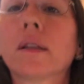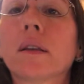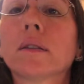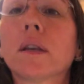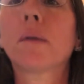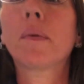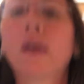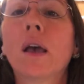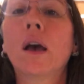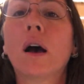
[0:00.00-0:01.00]
this up.
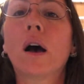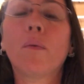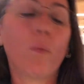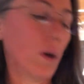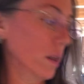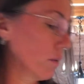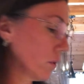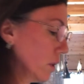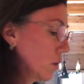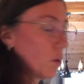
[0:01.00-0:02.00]
Um, one of the
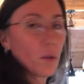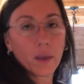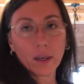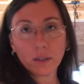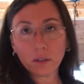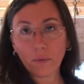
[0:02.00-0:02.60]
really cool things as